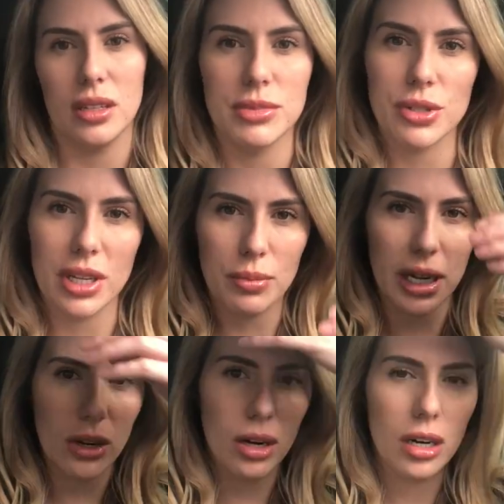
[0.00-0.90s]
I'm doing it in
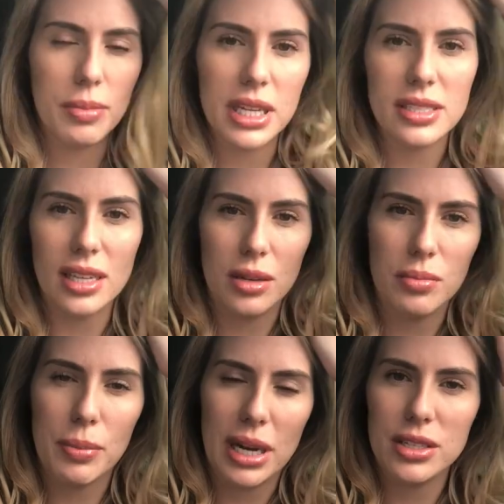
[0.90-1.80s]
my car because
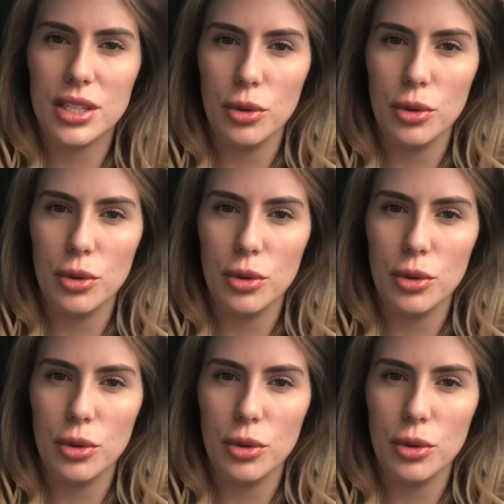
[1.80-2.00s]
I'm about to